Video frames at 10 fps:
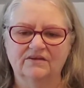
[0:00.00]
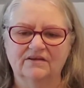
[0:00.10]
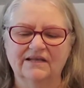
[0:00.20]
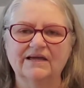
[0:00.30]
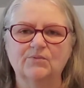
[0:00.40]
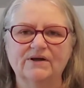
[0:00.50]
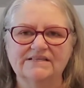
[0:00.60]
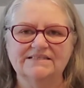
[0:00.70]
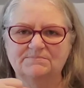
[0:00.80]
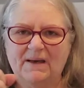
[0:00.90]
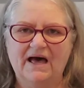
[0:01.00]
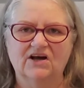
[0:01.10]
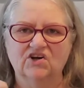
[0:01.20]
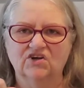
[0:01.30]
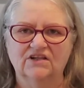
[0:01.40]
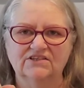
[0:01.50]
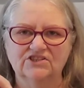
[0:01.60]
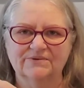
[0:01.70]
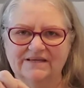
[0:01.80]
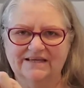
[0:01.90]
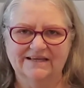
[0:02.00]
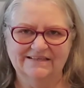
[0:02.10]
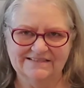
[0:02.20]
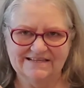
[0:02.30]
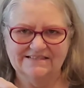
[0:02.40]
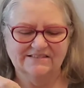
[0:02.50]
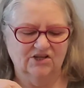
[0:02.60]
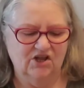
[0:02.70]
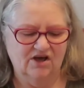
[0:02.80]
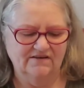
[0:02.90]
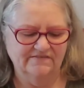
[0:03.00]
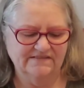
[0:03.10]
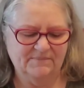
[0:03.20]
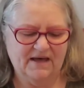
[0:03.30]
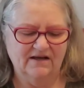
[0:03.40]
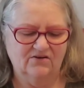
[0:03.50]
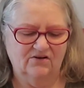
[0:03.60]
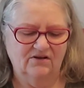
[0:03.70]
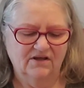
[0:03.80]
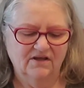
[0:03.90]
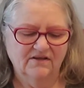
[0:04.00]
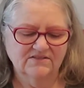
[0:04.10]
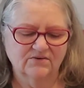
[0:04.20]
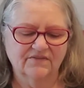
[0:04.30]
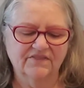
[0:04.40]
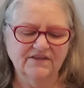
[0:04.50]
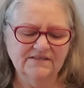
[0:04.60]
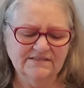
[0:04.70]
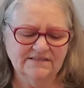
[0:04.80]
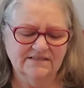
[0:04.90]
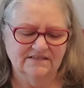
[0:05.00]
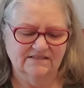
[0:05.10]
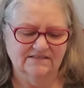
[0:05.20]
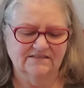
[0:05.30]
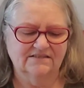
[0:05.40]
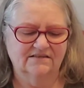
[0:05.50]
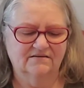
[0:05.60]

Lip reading: lightweight spackle and doing it, and it takes a lot of spackle. So this is